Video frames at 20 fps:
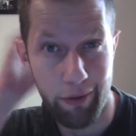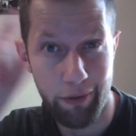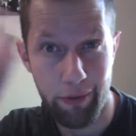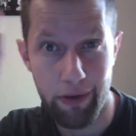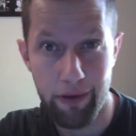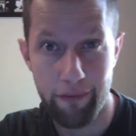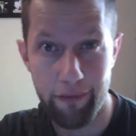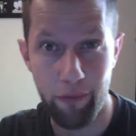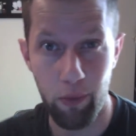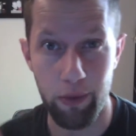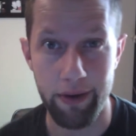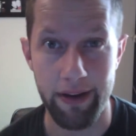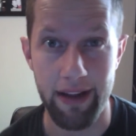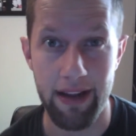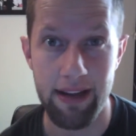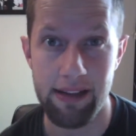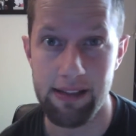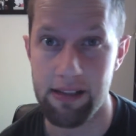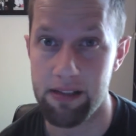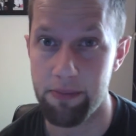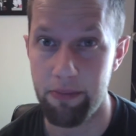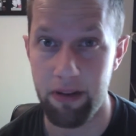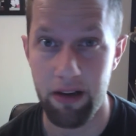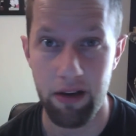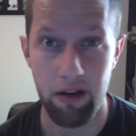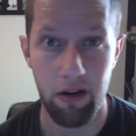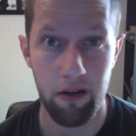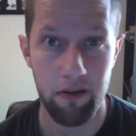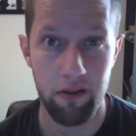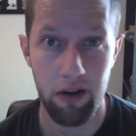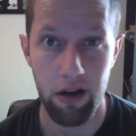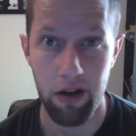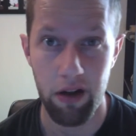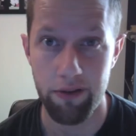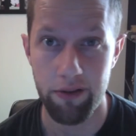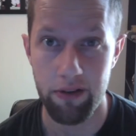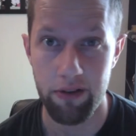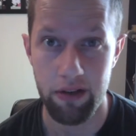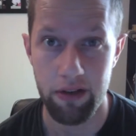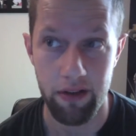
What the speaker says: 3 or 4 days it's been over 100,